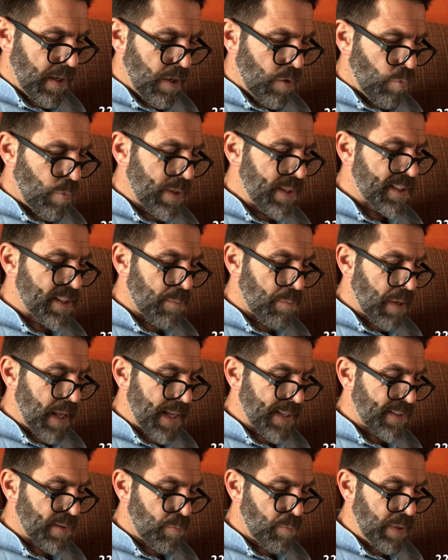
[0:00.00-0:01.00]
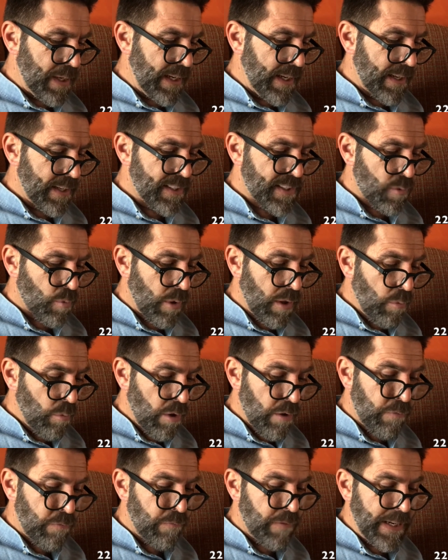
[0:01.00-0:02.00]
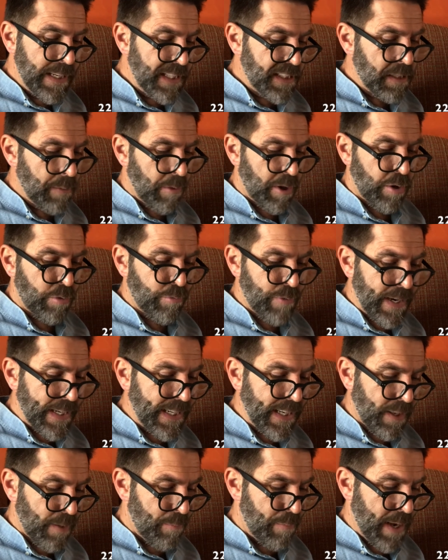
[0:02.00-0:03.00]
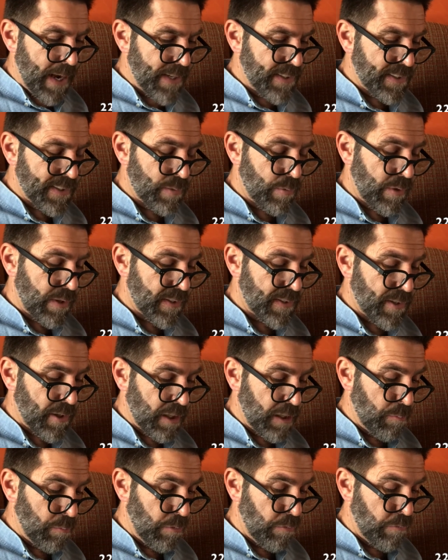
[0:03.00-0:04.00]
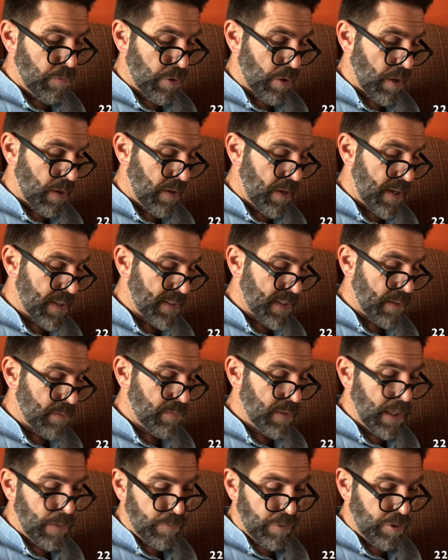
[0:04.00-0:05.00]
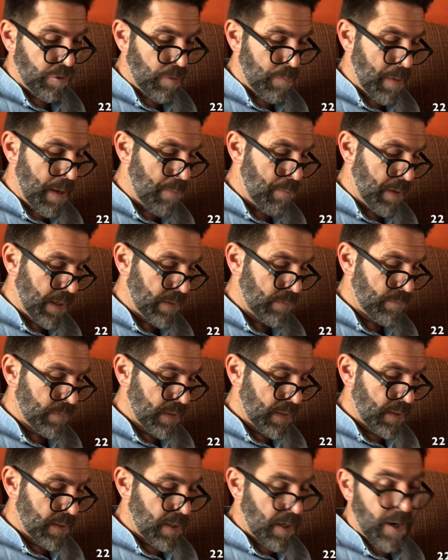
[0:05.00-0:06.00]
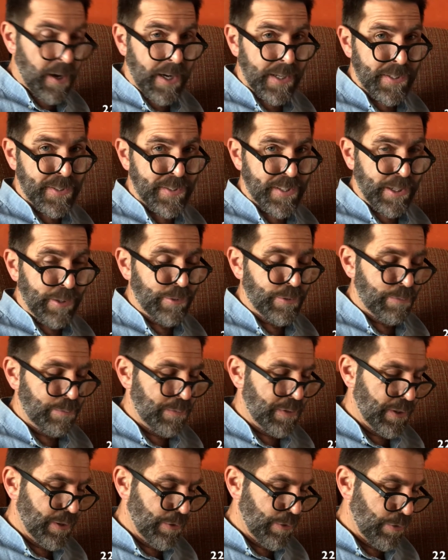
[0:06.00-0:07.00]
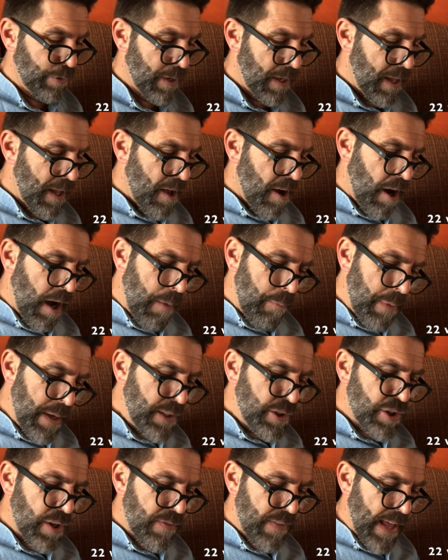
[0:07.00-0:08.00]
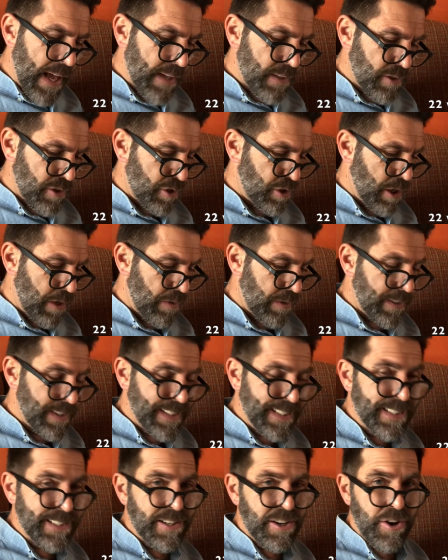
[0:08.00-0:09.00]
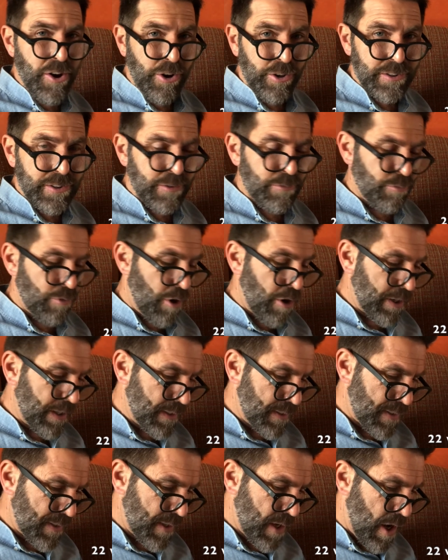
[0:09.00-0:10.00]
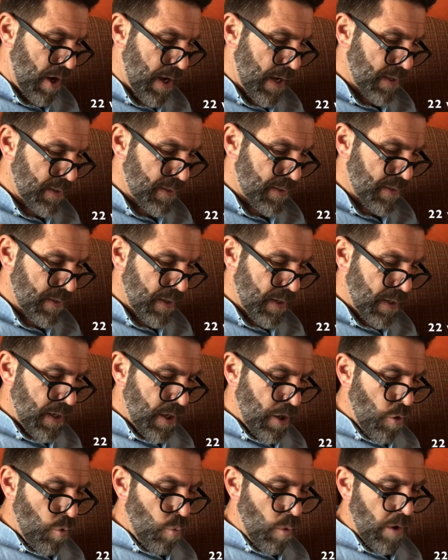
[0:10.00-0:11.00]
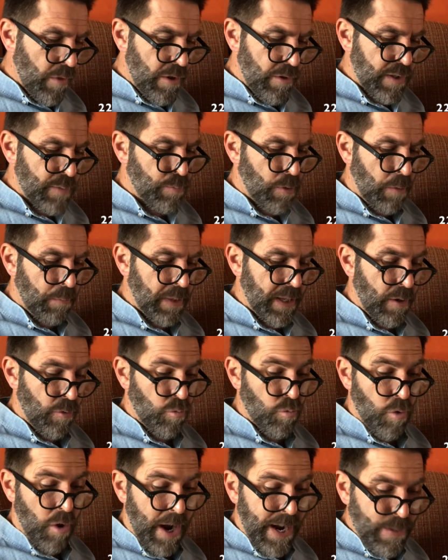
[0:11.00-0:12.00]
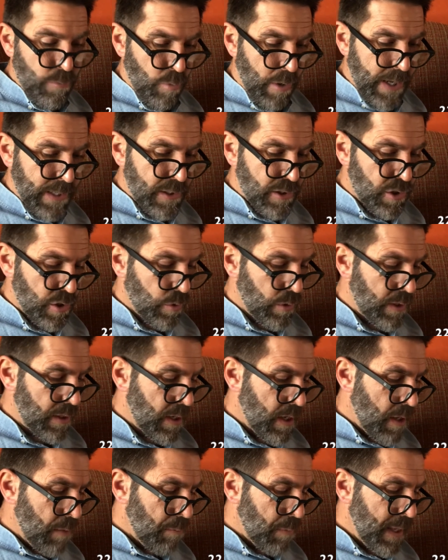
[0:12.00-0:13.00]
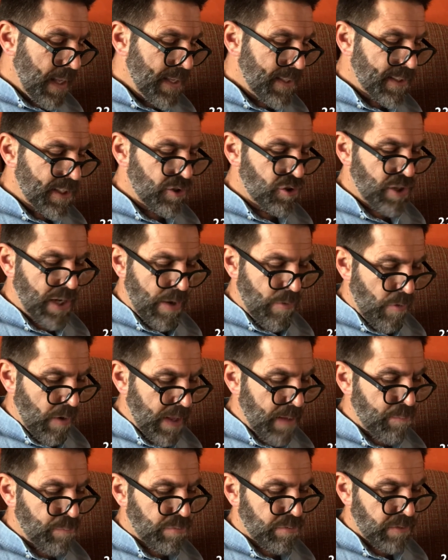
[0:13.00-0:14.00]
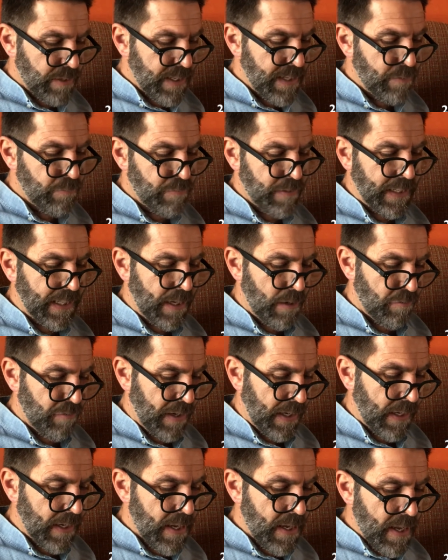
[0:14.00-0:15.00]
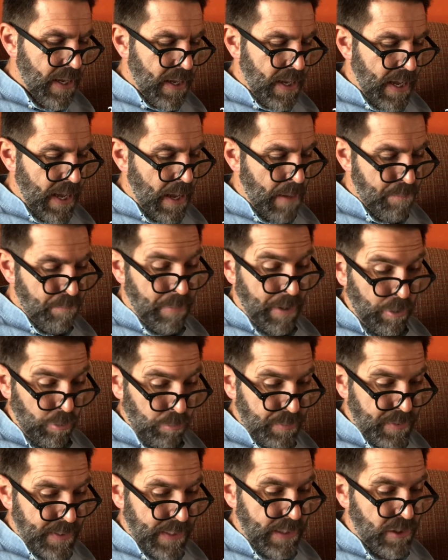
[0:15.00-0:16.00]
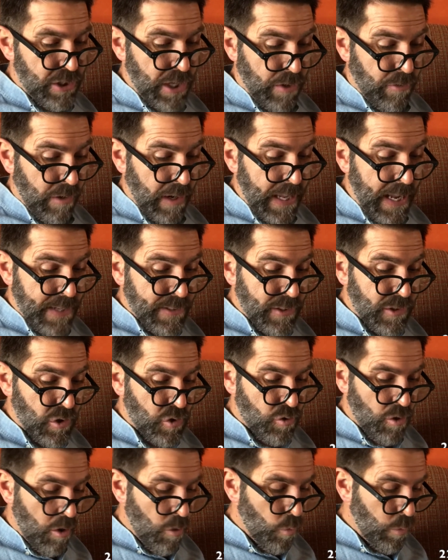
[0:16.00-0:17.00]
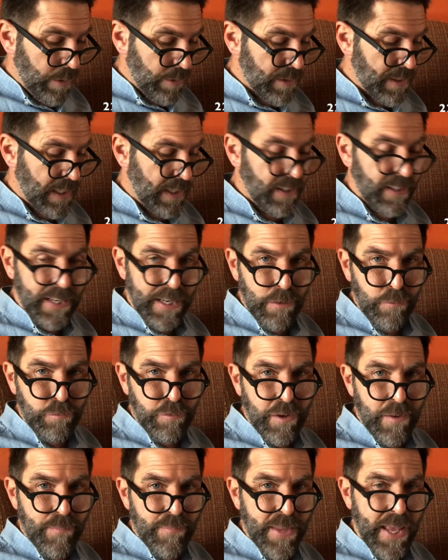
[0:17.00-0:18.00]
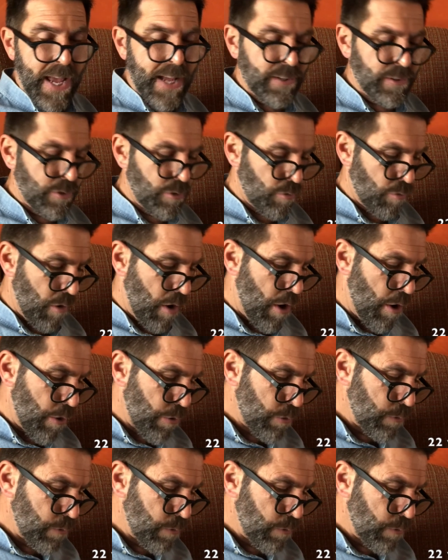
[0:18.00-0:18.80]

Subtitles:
Once the plants appear, it's well worth feeding them on a regular basis with a soluble fertiliser, if you remember. I seldom do. I mention that to show that this is not rocket science. While there is probably a right way to do it, plants are generally pretty forgiving, and bulb seed generally has a strong will to live and grow.